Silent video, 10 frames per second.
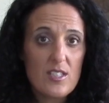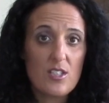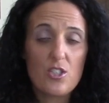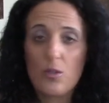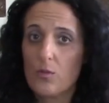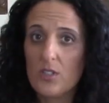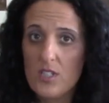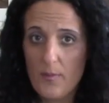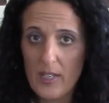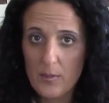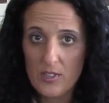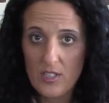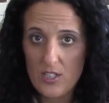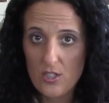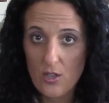that's totally debatable,
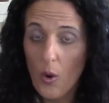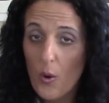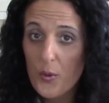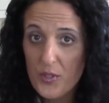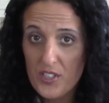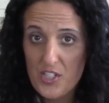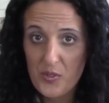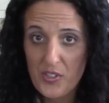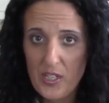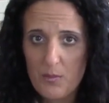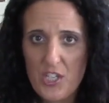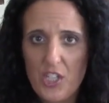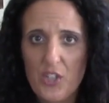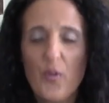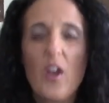and it's totally up to
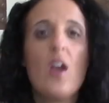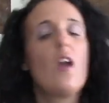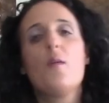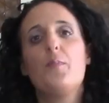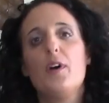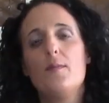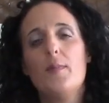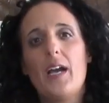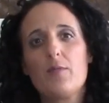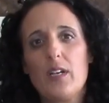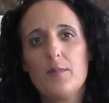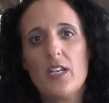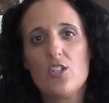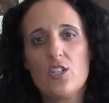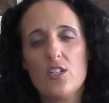you. But my
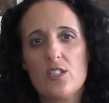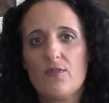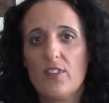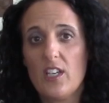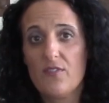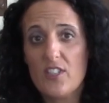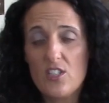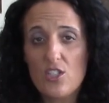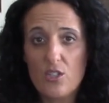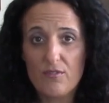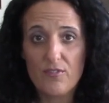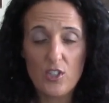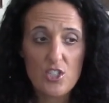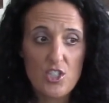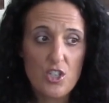recommendation is if this is your
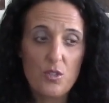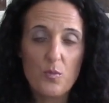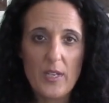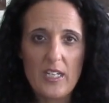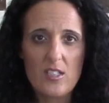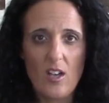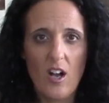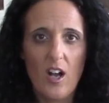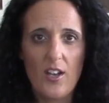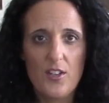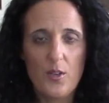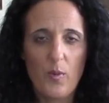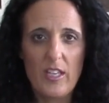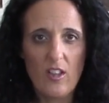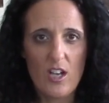first 2 weeks on the
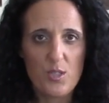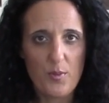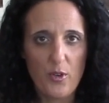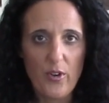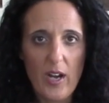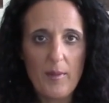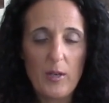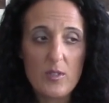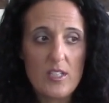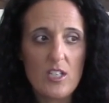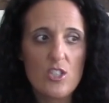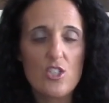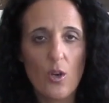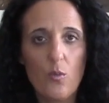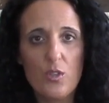weight loss program, I would say
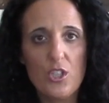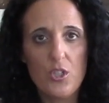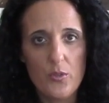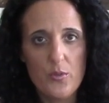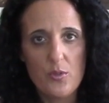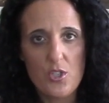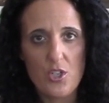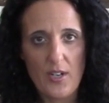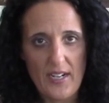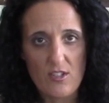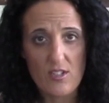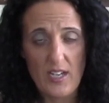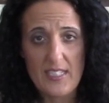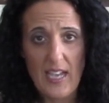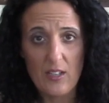don't use your
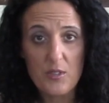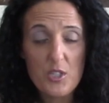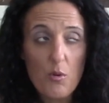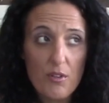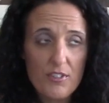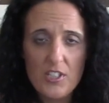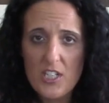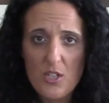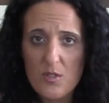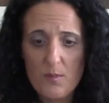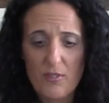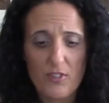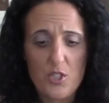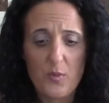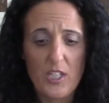exercise calories, or if you need to use them the
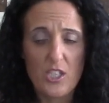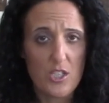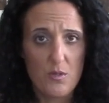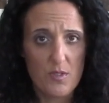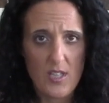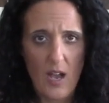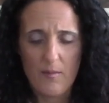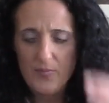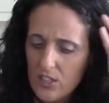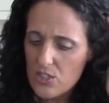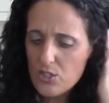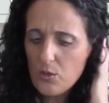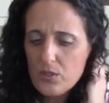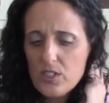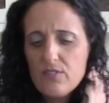first week, use them. It's
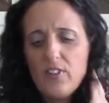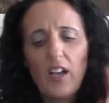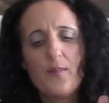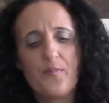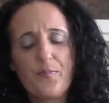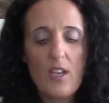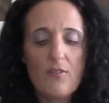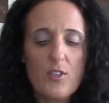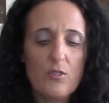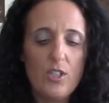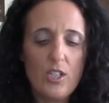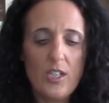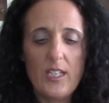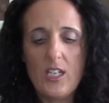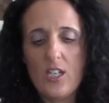totally fine. If you
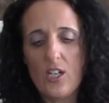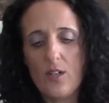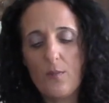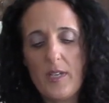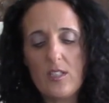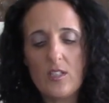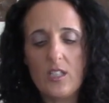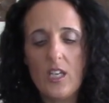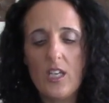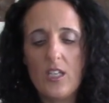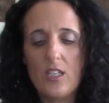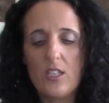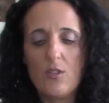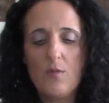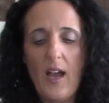look here, basically
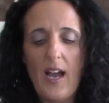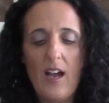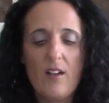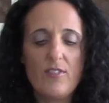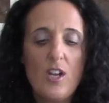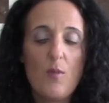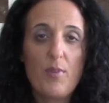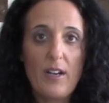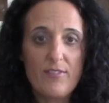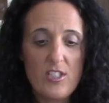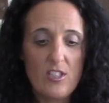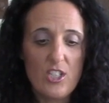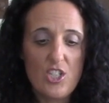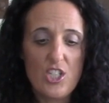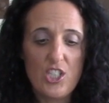you have breakfast,
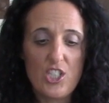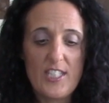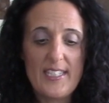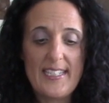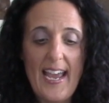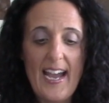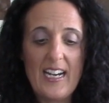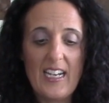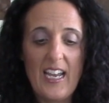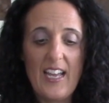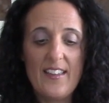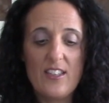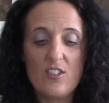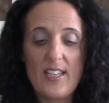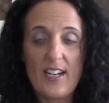lunch, dinner, snack, and then
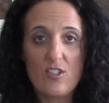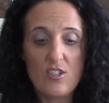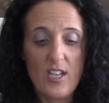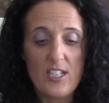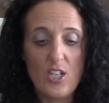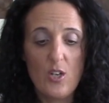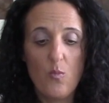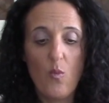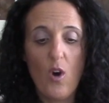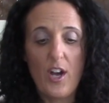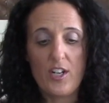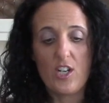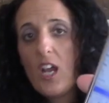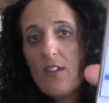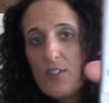there's exercise and
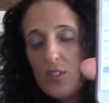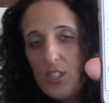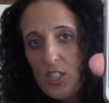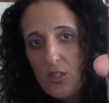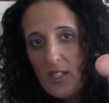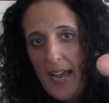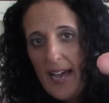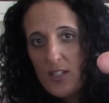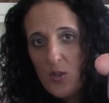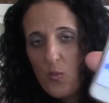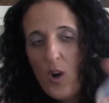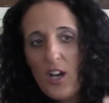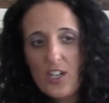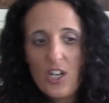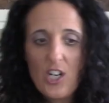water. If you look, you can add your
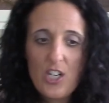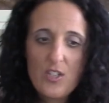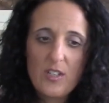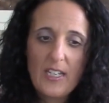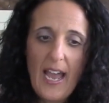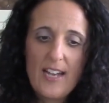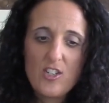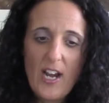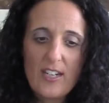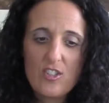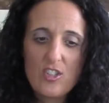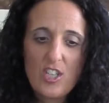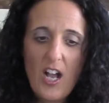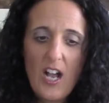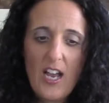water, you can add your
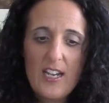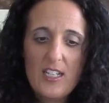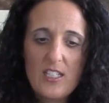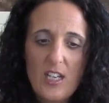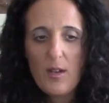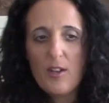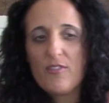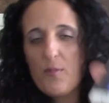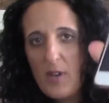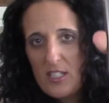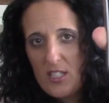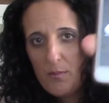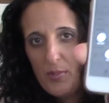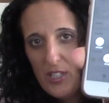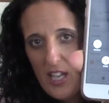exercise. If you press the
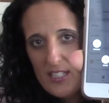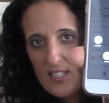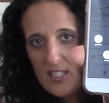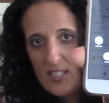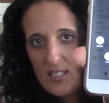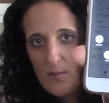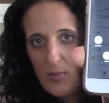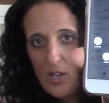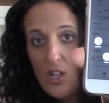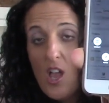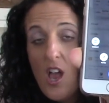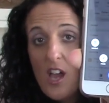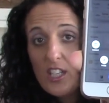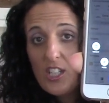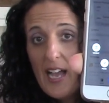plus symbol,
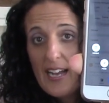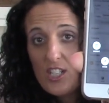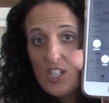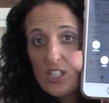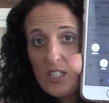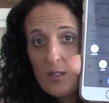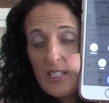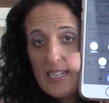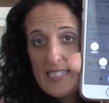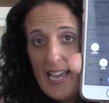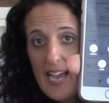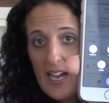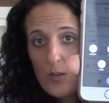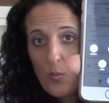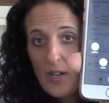you'll actually get to
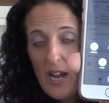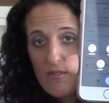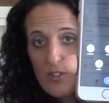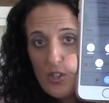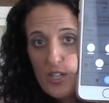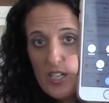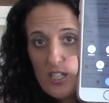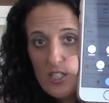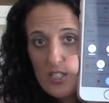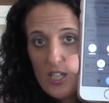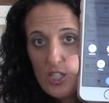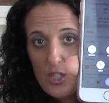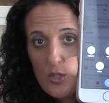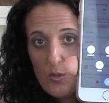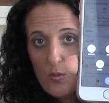add whatever it is
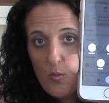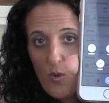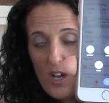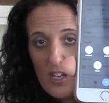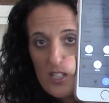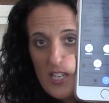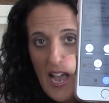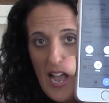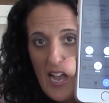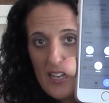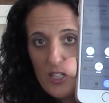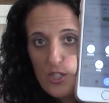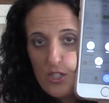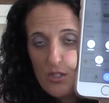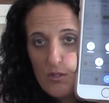that you want to add
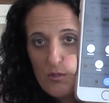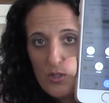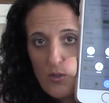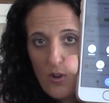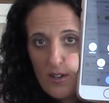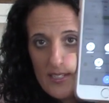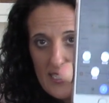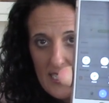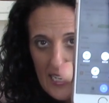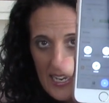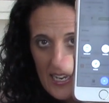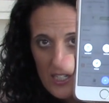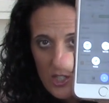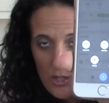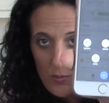to your
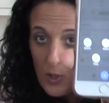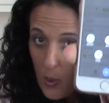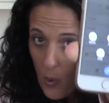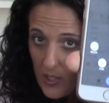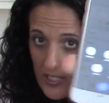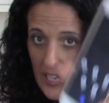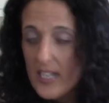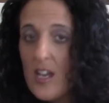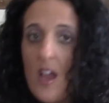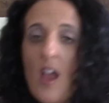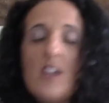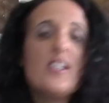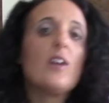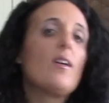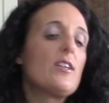day to record it.
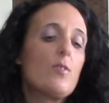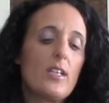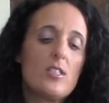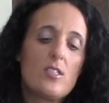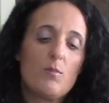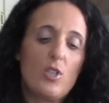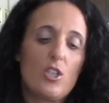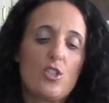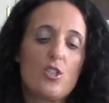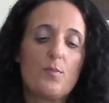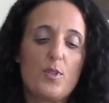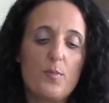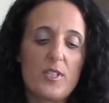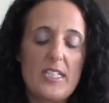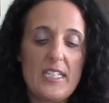Now, I know it can seem like super
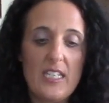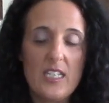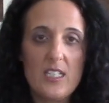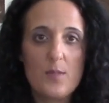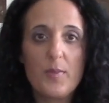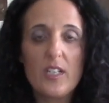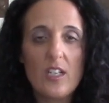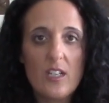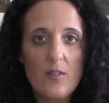duper tedious, but